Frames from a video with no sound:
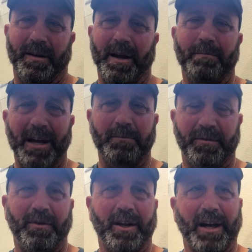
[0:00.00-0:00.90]
It made me
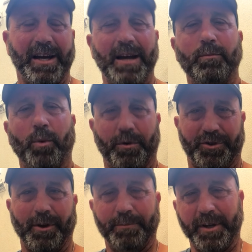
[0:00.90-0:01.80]
feel like I am worth
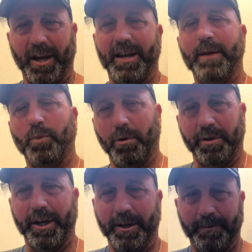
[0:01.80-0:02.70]
something. I am
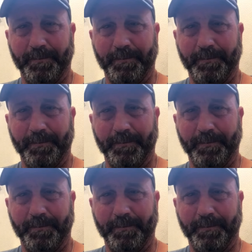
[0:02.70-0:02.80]
worthy.